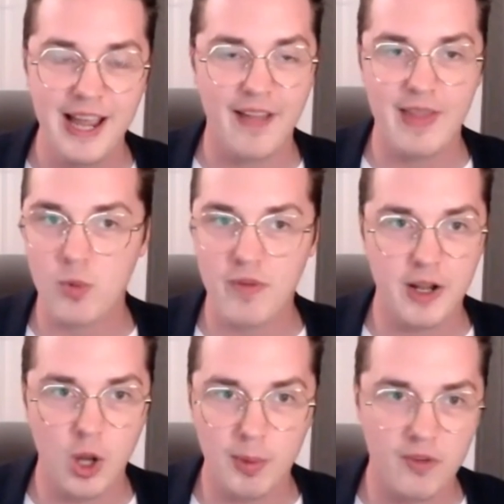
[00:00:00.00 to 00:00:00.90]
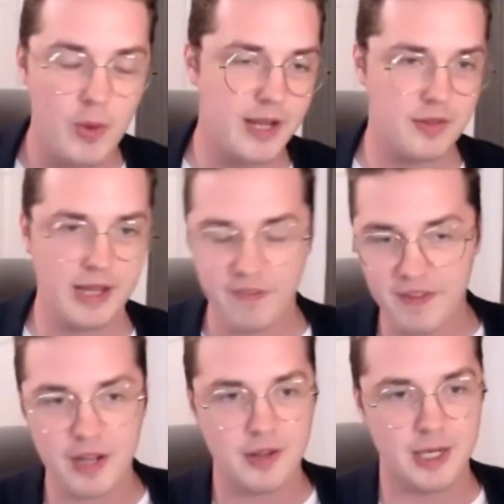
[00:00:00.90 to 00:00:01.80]
And then within a couple of weeks, they had
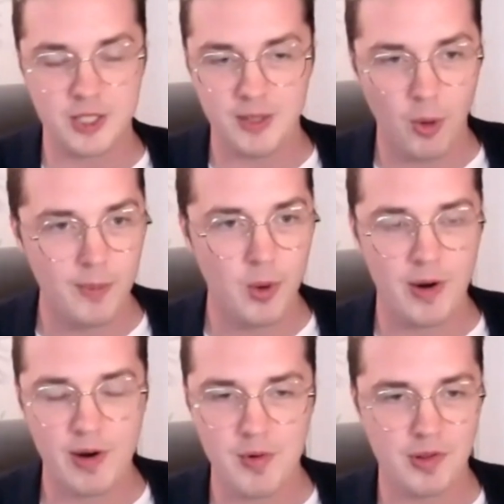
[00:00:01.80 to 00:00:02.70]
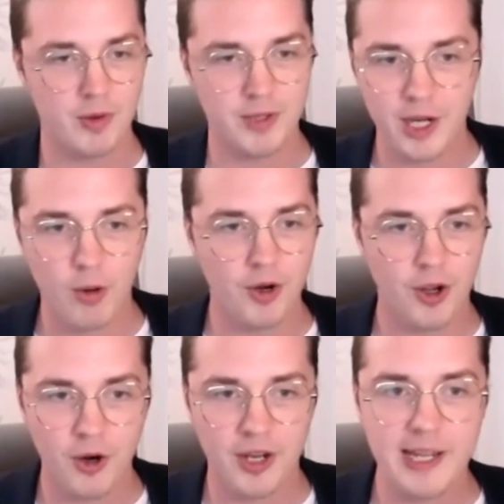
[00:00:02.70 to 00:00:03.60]
fixed it to the point where it was on
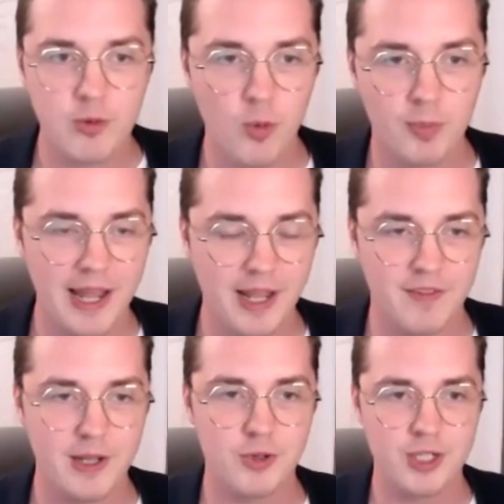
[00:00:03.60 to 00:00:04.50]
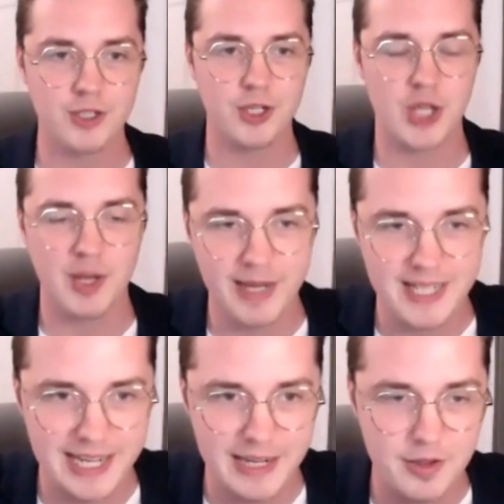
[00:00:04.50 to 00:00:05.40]
an equal playing field to
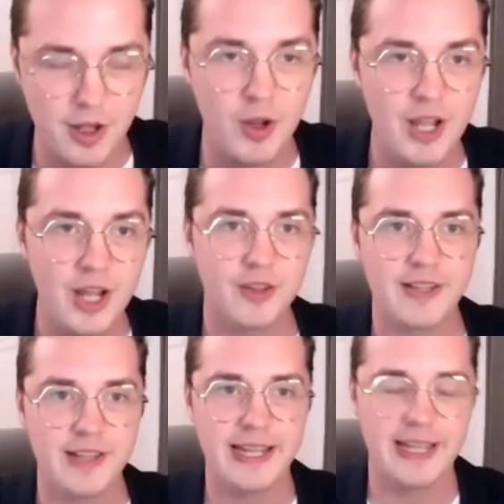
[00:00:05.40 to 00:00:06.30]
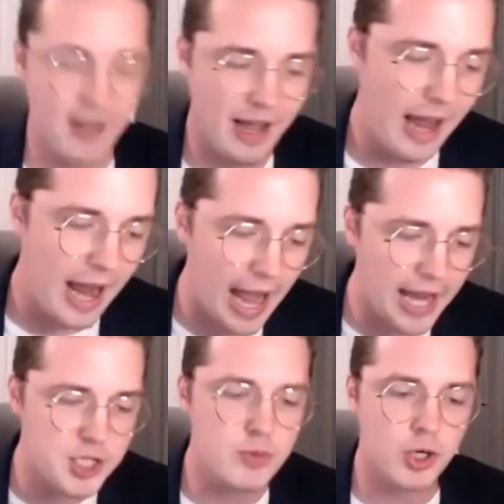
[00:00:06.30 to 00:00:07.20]
GPT. So
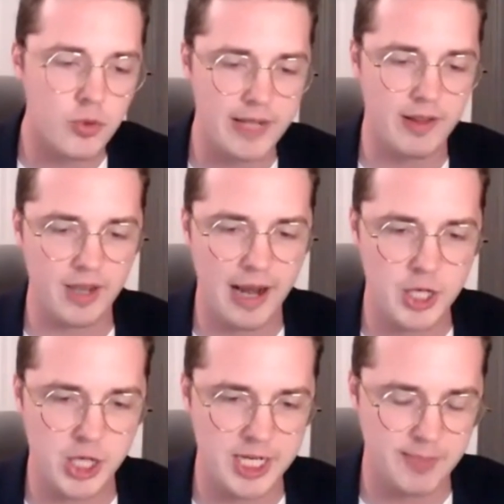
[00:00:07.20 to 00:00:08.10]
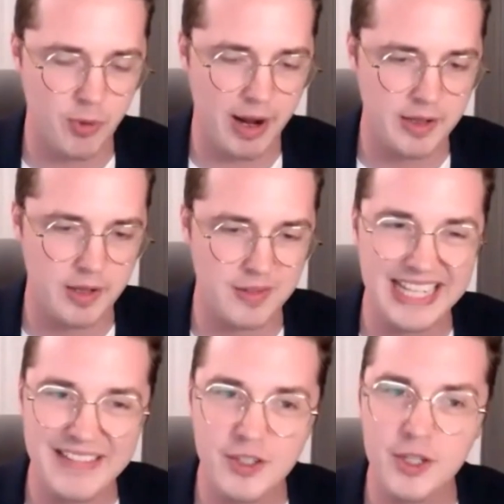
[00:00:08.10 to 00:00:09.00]
I do agree that the large enterprises,
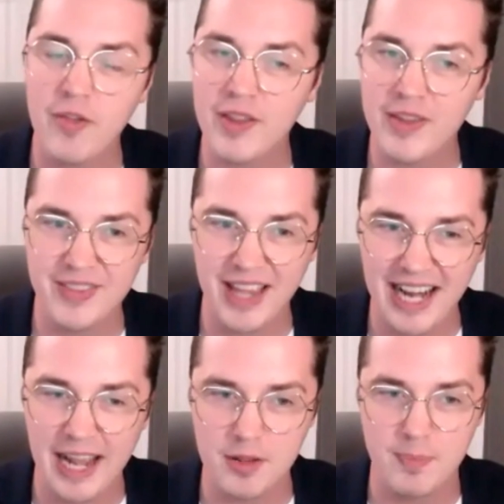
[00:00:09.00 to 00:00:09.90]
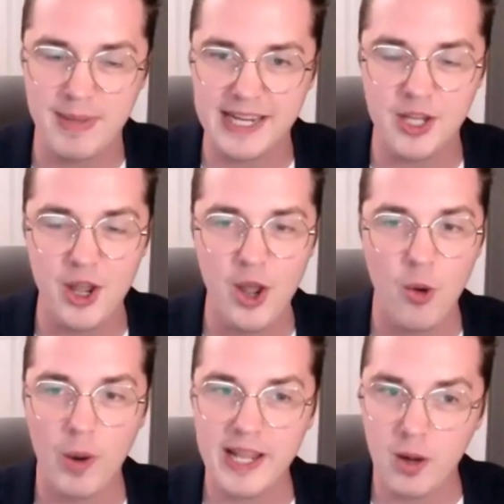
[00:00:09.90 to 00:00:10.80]
even though they lack speed,
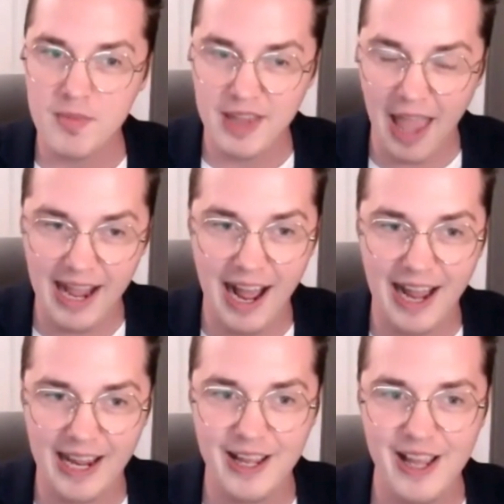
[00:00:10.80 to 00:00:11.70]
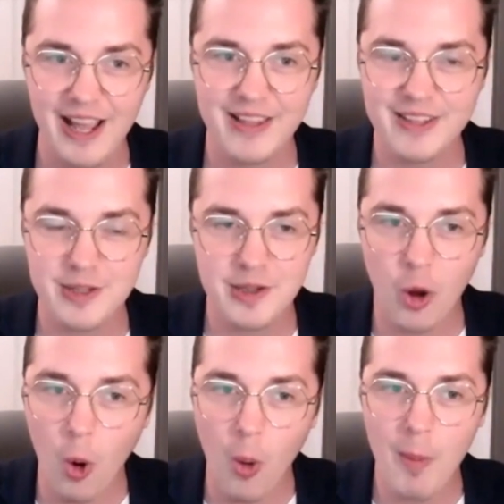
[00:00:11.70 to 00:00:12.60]
when it comes to AI, this is
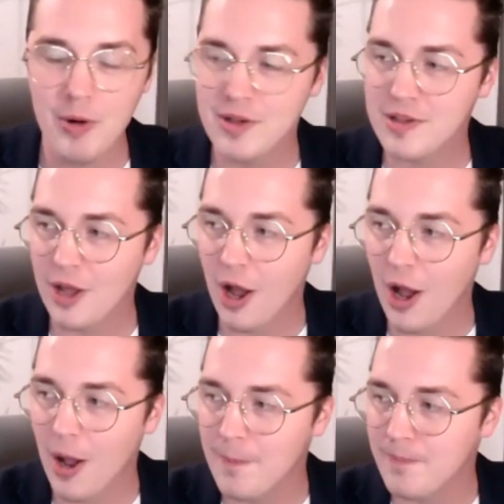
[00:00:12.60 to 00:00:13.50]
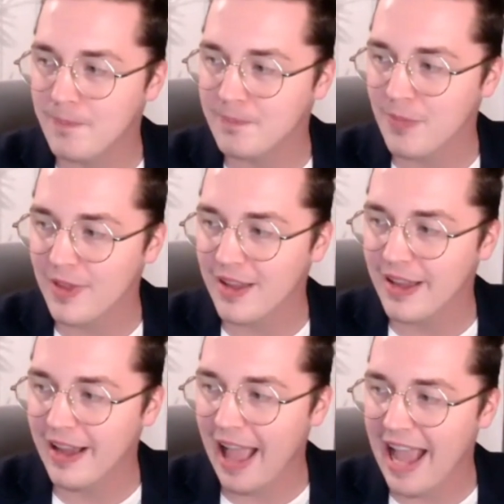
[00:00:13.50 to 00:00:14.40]
almost
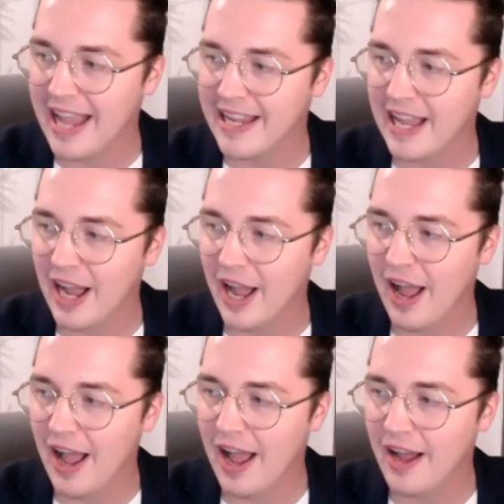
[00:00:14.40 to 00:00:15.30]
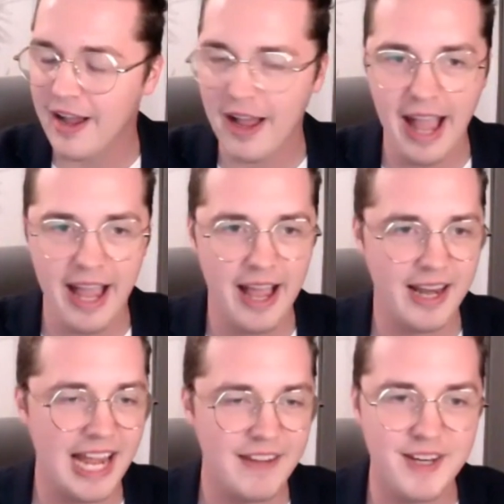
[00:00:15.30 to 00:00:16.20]
a
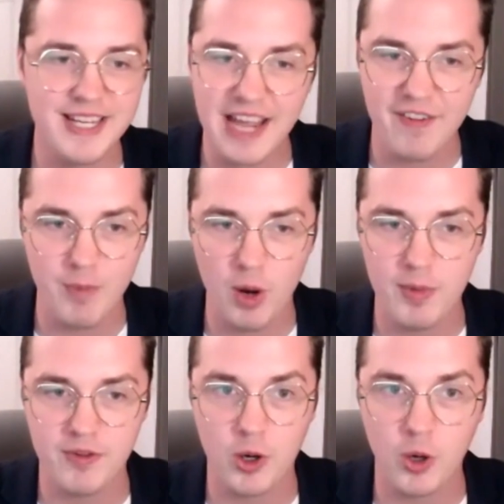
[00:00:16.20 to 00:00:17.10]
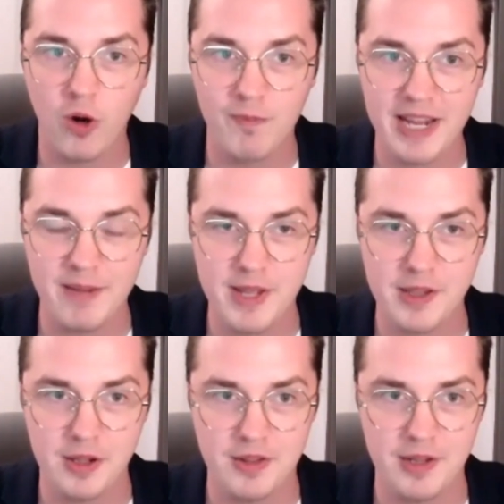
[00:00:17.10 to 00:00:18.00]
life and death moment for a lot of big
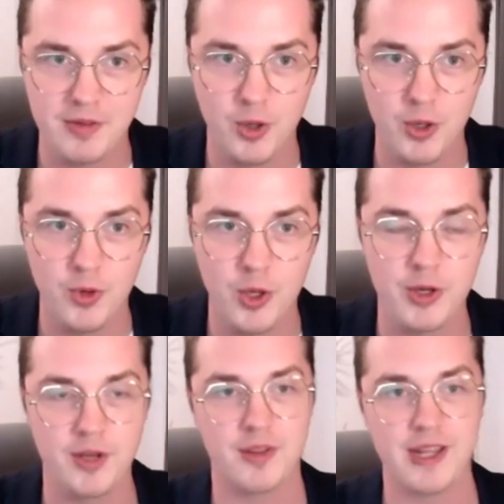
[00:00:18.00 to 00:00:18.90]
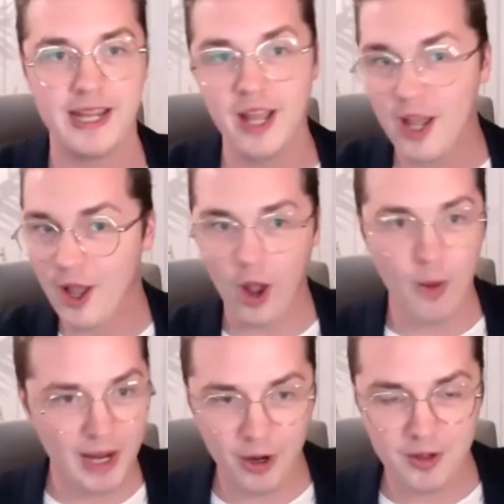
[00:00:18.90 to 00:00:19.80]
businesses who could see, oh
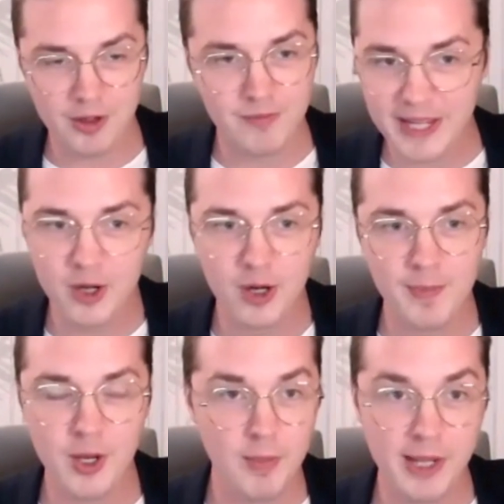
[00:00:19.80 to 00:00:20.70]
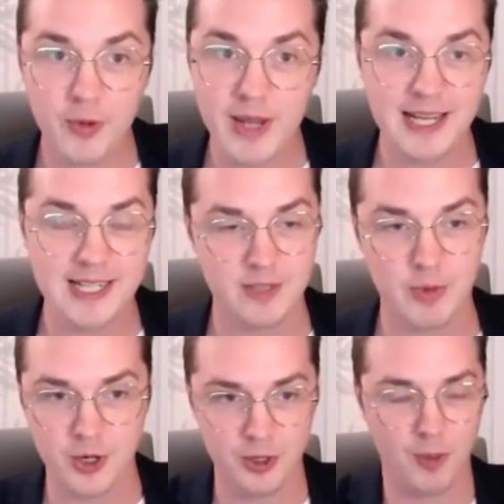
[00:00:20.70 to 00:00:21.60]
my God, something could be created
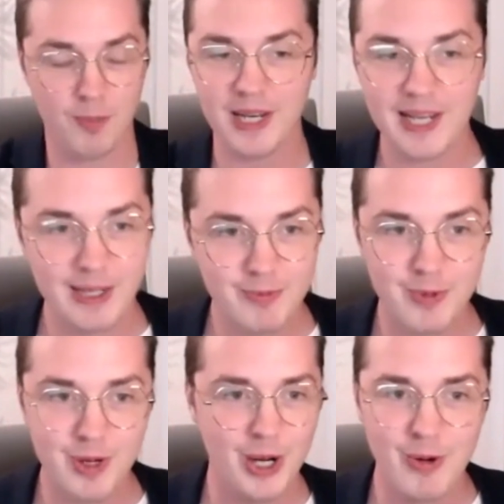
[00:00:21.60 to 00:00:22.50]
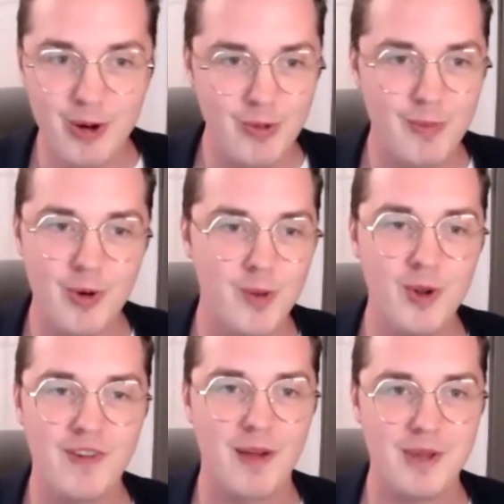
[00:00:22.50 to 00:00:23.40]
which could completely
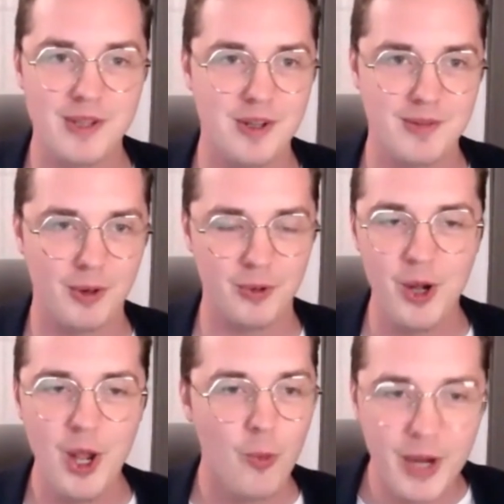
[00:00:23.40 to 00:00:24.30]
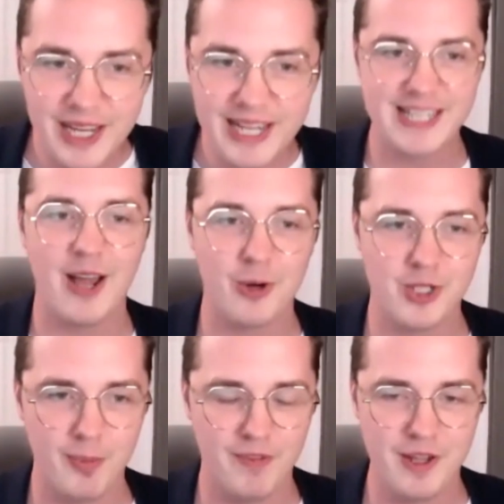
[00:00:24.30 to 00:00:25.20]
remove our business model. We need to get on
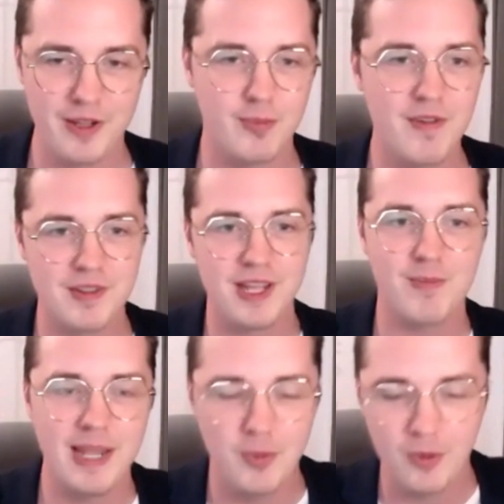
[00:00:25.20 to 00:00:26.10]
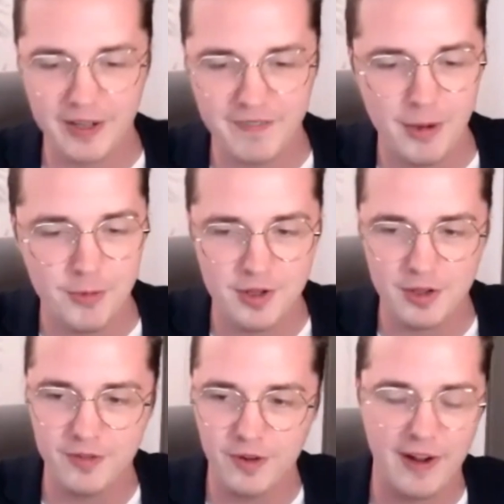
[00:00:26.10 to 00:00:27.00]
top of this. And we've seen people like founders
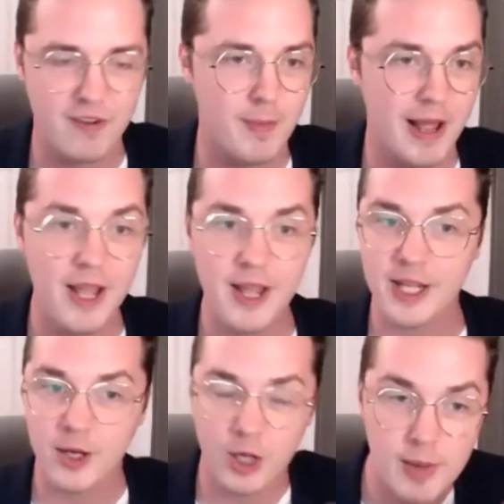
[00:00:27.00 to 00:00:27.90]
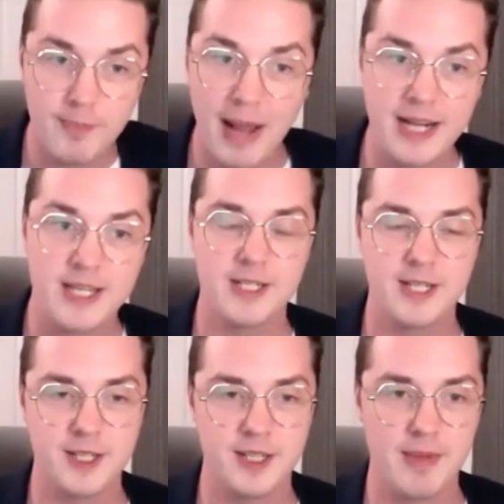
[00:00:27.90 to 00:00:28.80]
of Alphabet, coming back
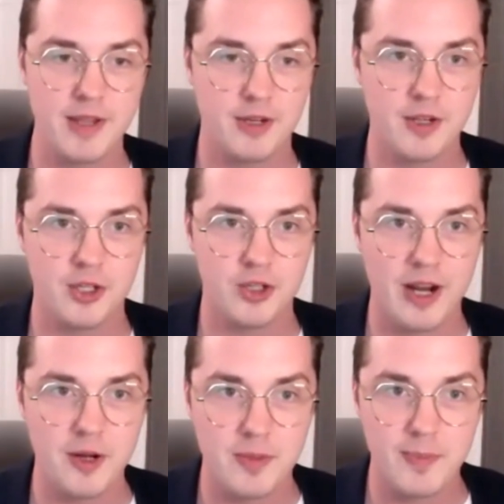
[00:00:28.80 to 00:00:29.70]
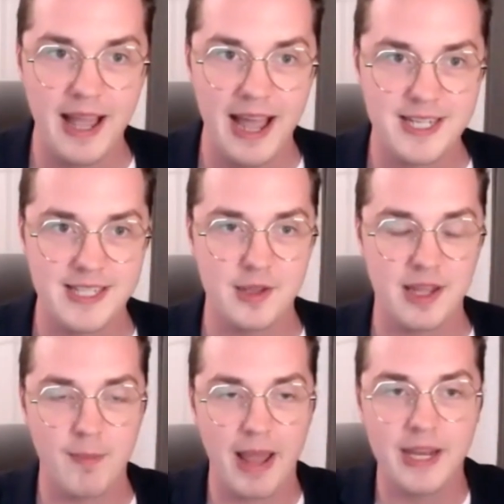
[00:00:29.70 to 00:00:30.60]
to the business to try and spearhead these
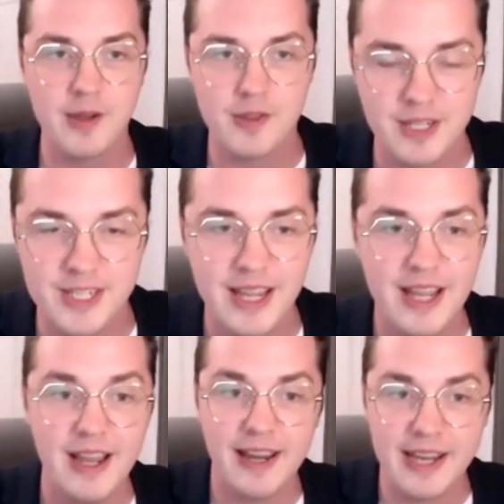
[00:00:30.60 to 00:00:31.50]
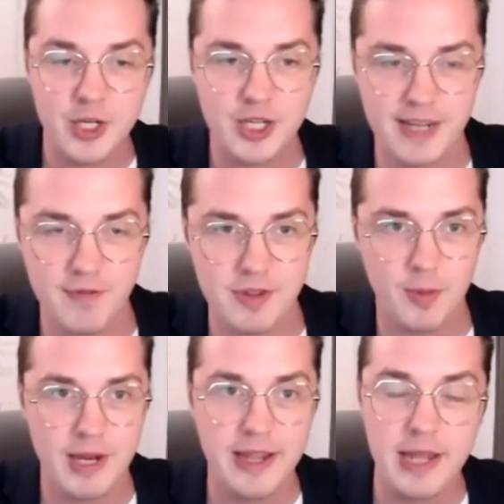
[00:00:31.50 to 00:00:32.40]
campaigns and initiatives.
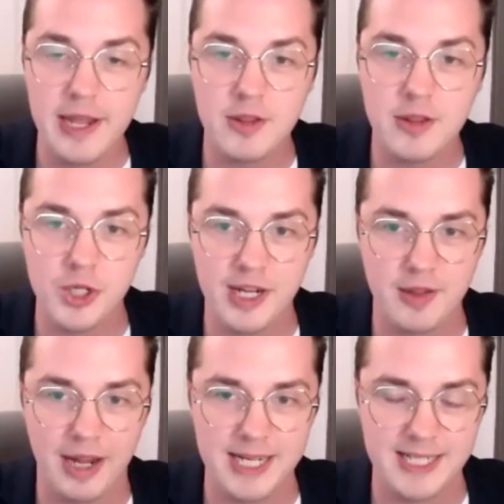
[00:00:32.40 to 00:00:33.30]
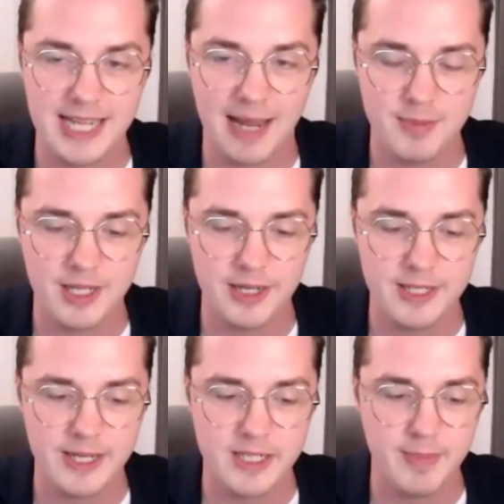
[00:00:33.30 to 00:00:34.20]
So it is such an exciting time
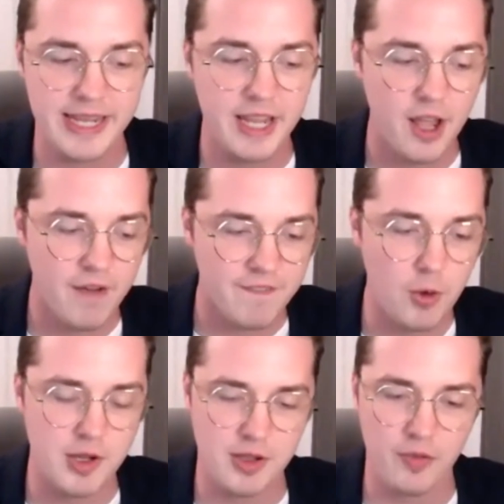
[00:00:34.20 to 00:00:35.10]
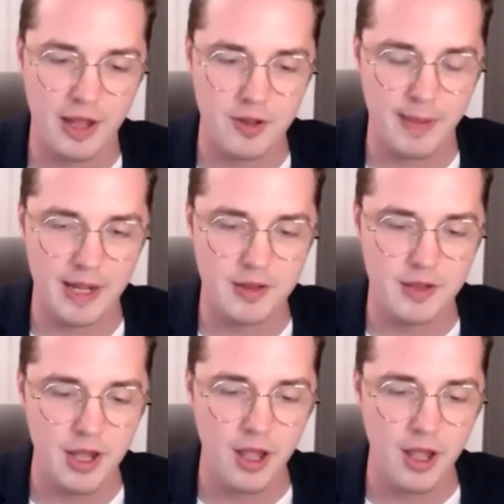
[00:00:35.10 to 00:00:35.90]
to be focused on that space.